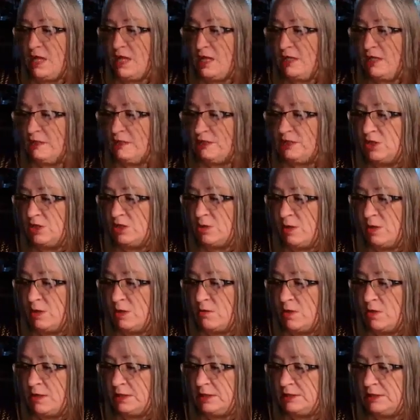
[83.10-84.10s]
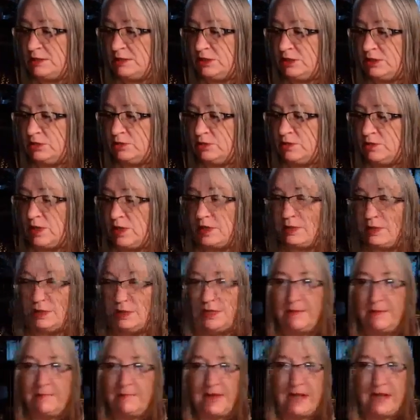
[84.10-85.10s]
And so I wanted to
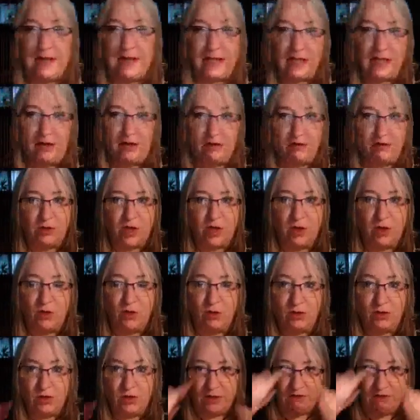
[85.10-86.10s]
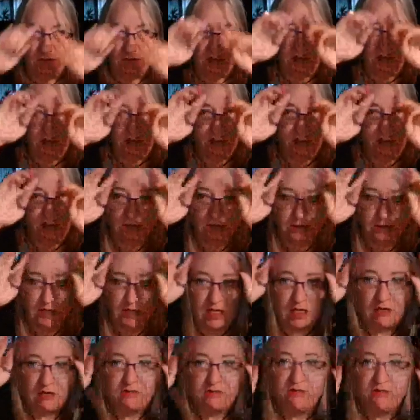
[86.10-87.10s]
come back. I don't know if it'll
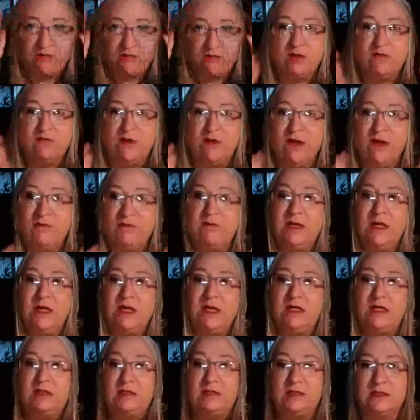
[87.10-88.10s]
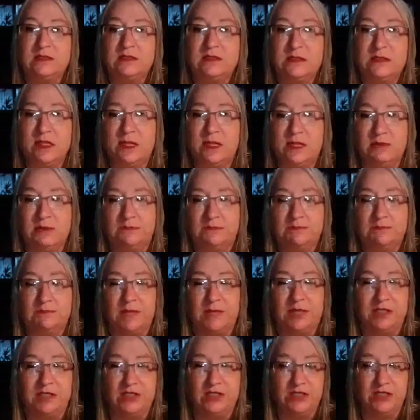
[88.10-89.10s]
take 45 minutes.
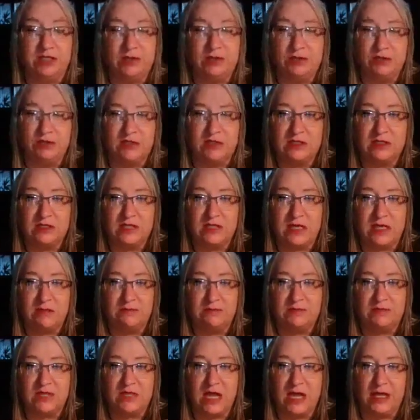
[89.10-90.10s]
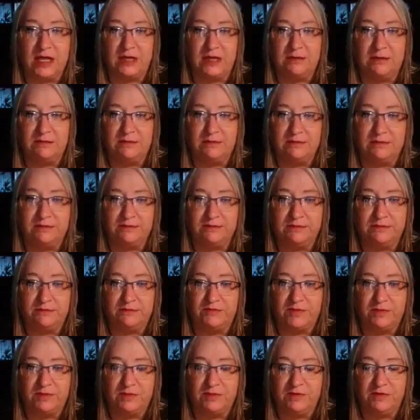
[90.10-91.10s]
I just used the same time
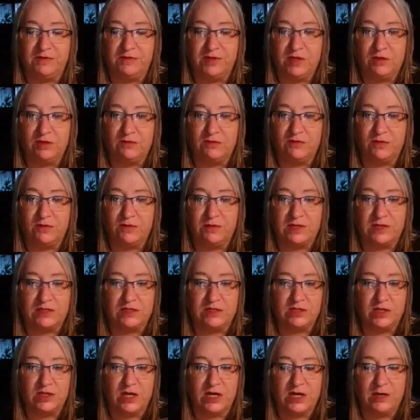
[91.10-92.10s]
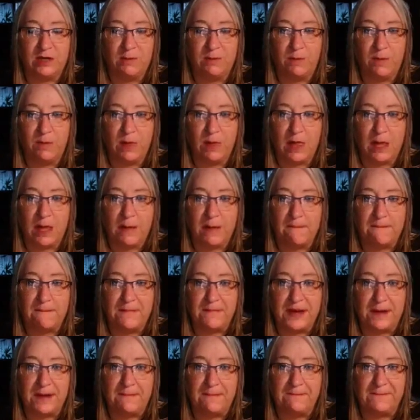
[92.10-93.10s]
from the video from yesterday,
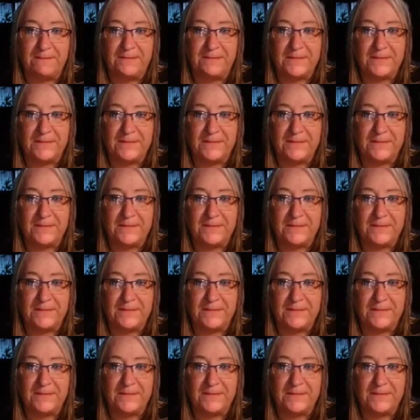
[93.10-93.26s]
but